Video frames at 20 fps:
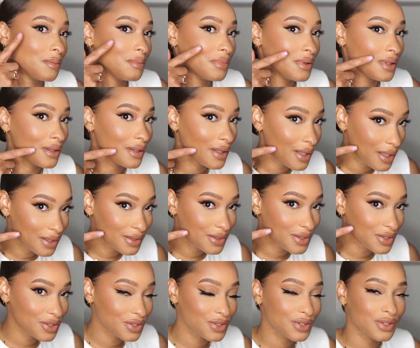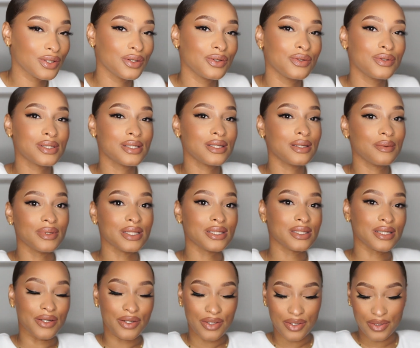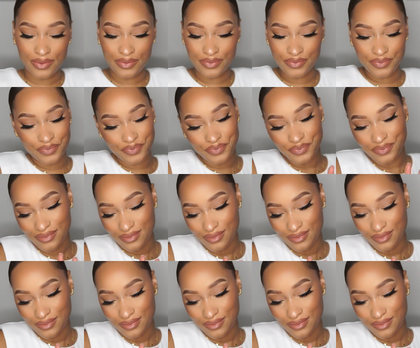The blush, you see the material.